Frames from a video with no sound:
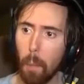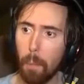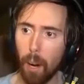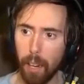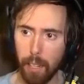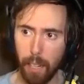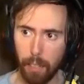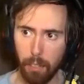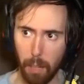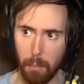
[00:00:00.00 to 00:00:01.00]
but it
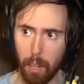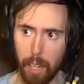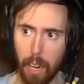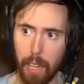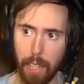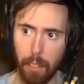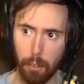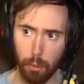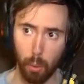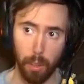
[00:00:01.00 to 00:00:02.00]
seems like I need to
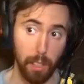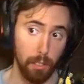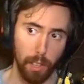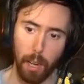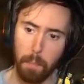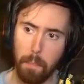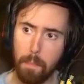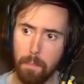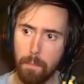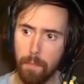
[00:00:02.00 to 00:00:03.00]
sort this out.
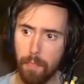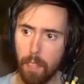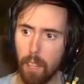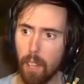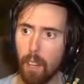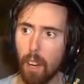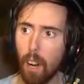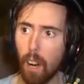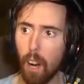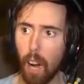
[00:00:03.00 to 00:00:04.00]

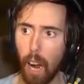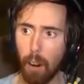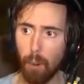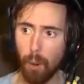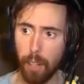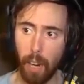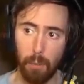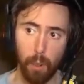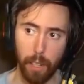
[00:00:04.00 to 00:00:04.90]
I really